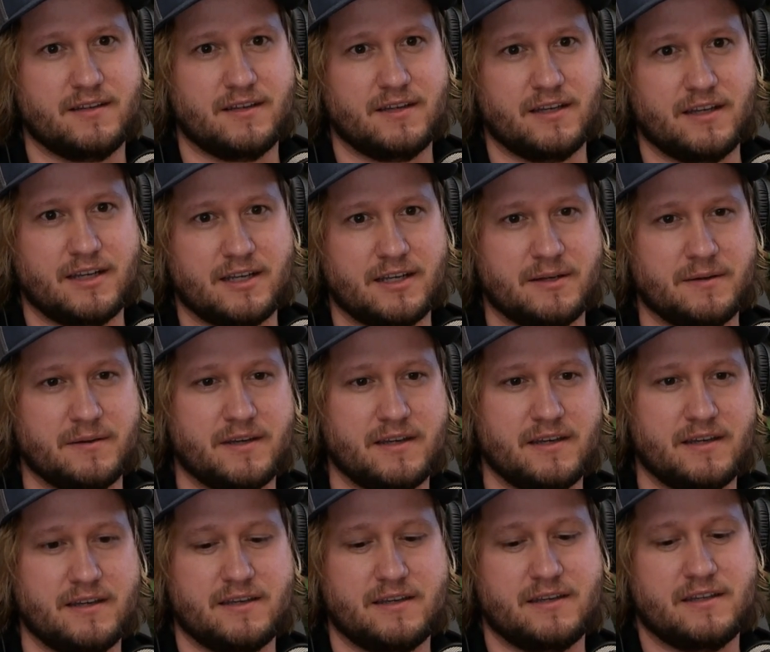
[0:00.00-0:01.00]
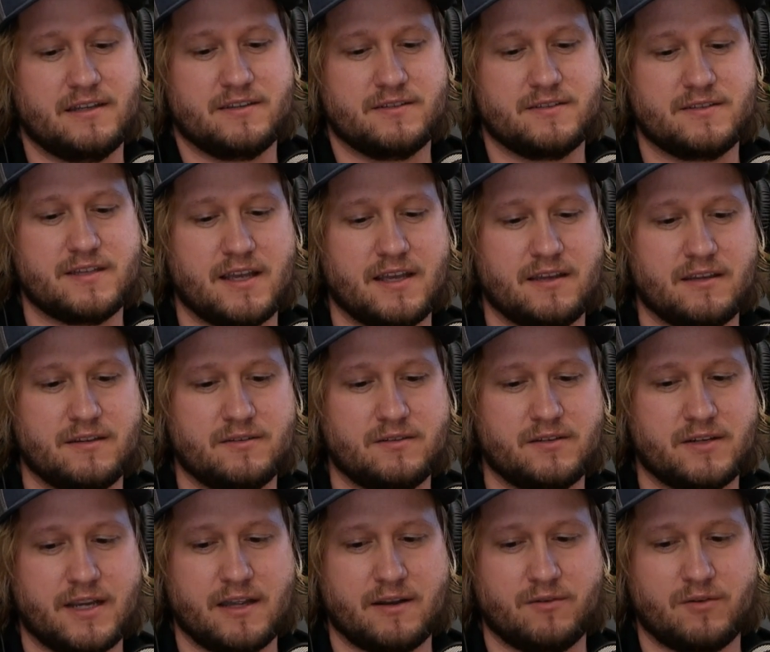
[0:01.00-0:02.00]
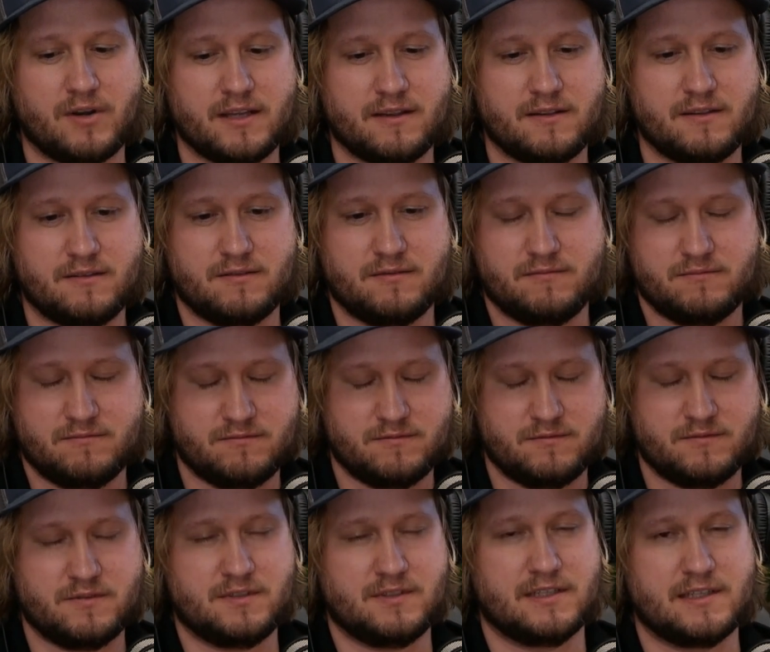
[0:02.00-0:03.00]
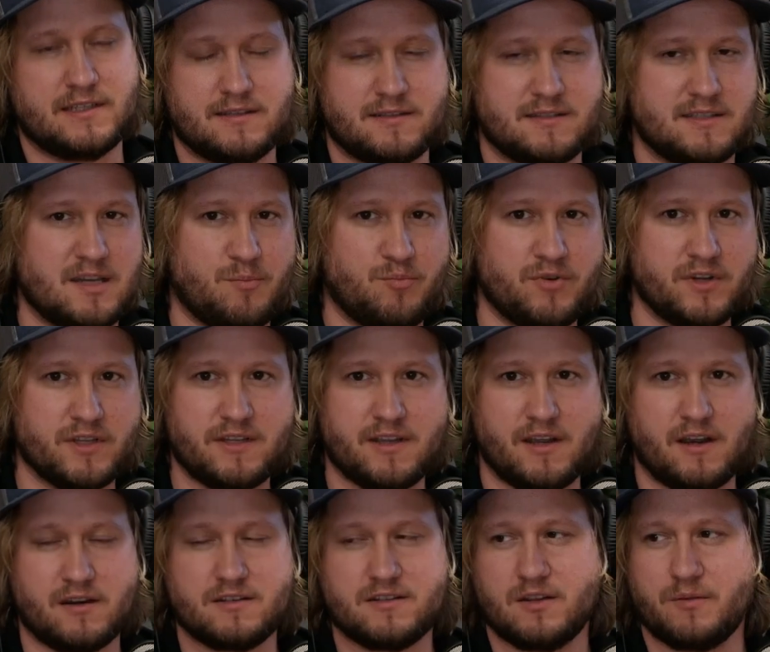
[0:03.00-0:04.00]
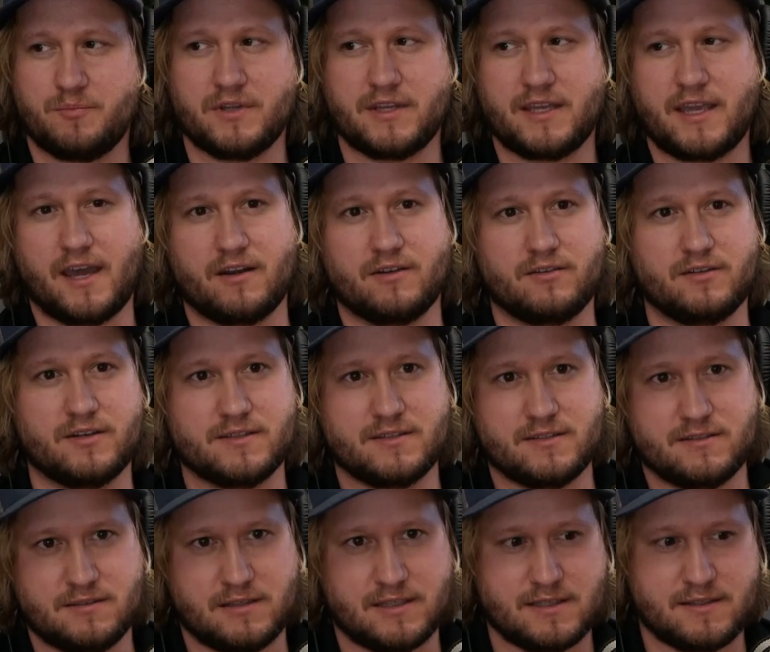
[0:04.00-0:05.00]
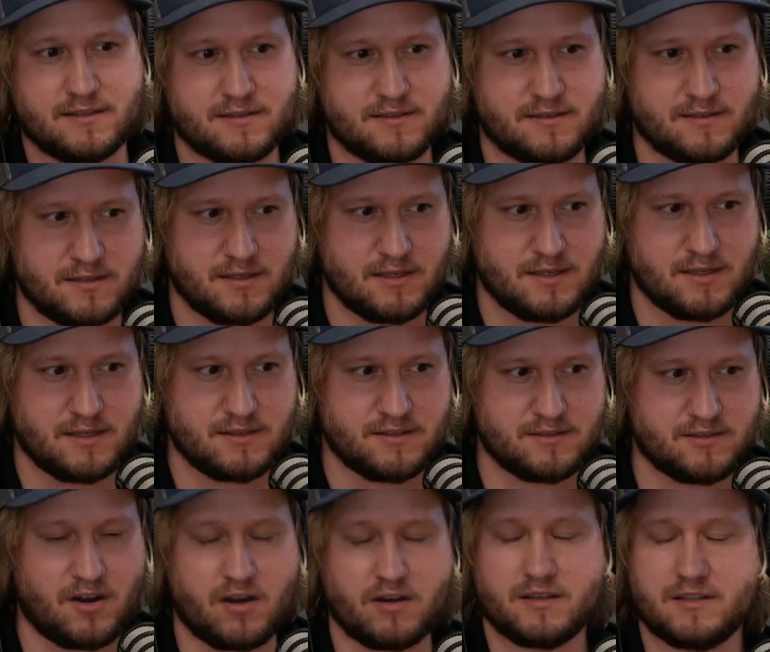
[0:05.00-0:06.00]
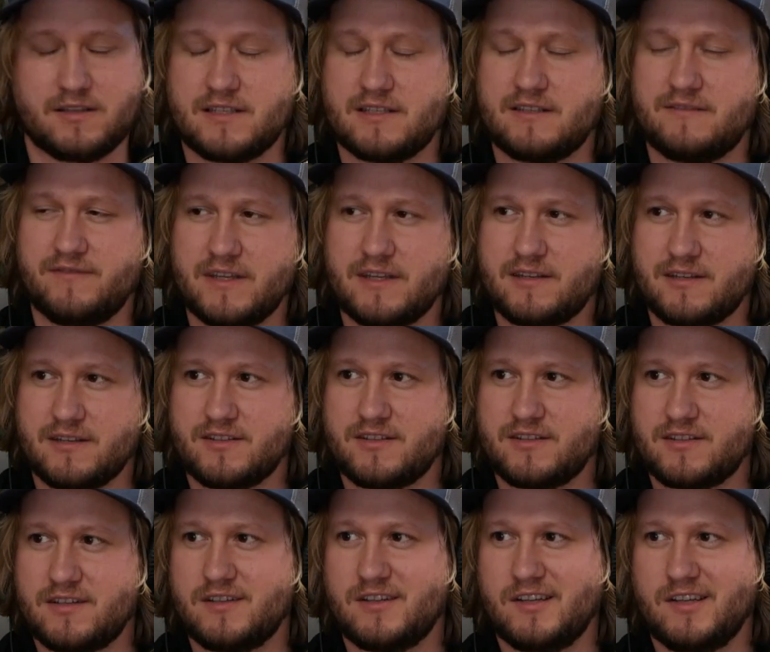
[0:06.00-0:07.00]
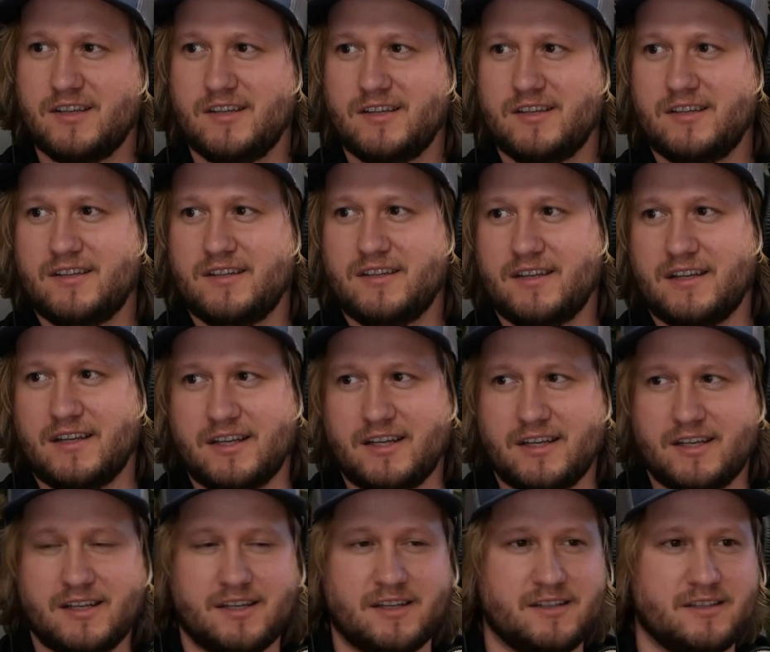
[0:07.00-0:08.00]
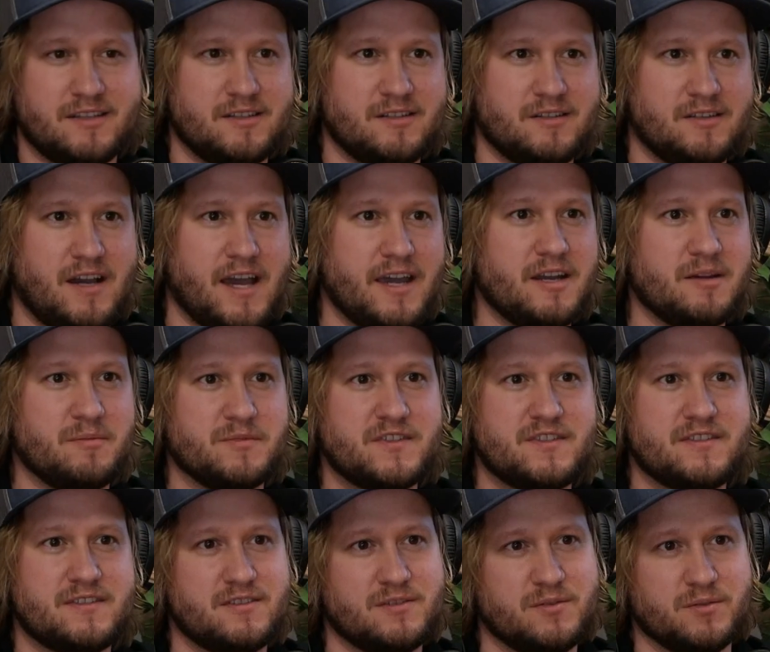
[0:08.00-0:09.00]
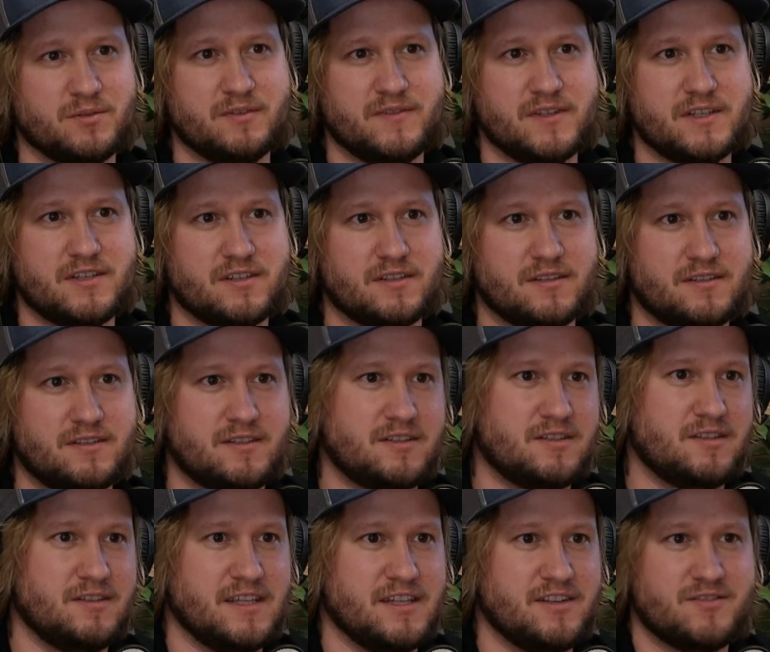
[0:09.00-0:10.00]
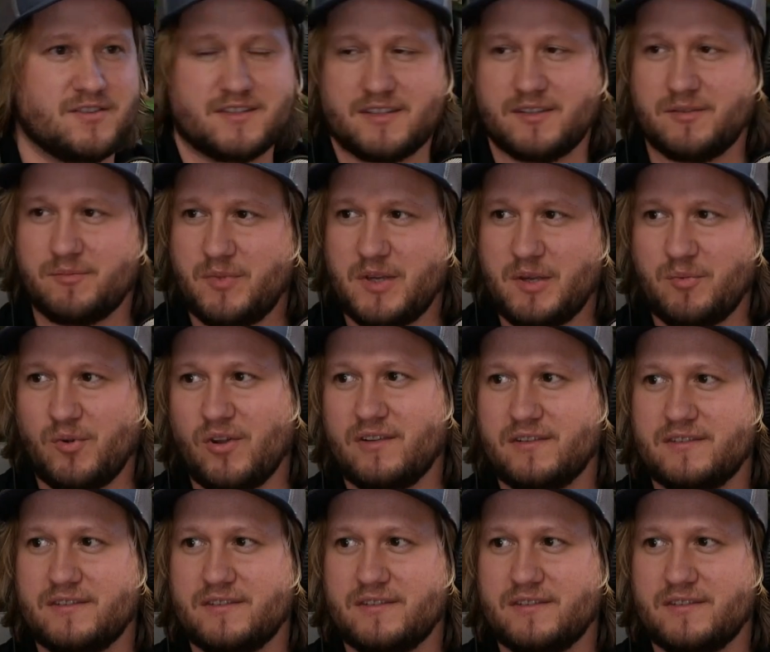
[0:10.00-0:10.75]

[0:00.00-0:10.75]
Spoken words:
And then say, okay, right, so separate the auction up in categories. Let's target this vintage items to the vintage interested people.